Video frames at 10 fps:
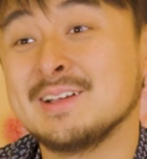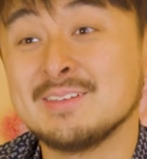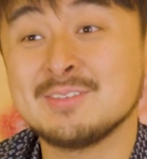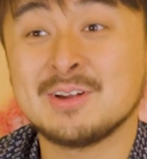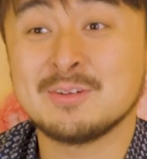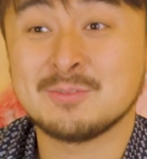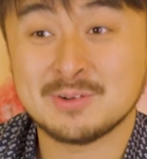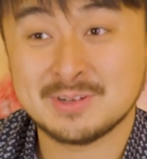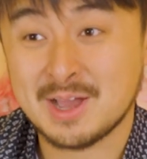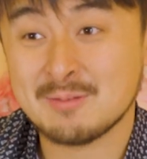gift card
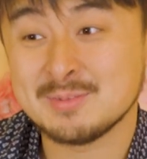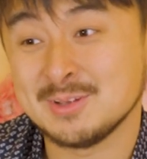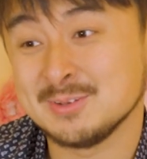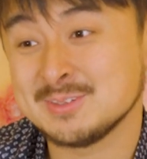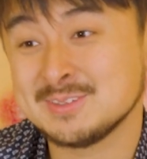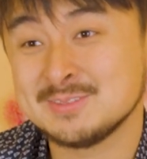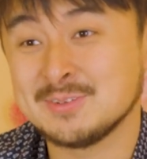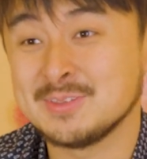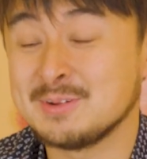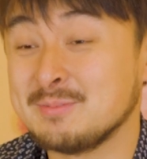for Domino's
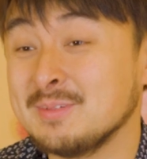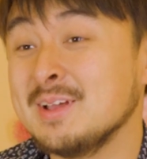for their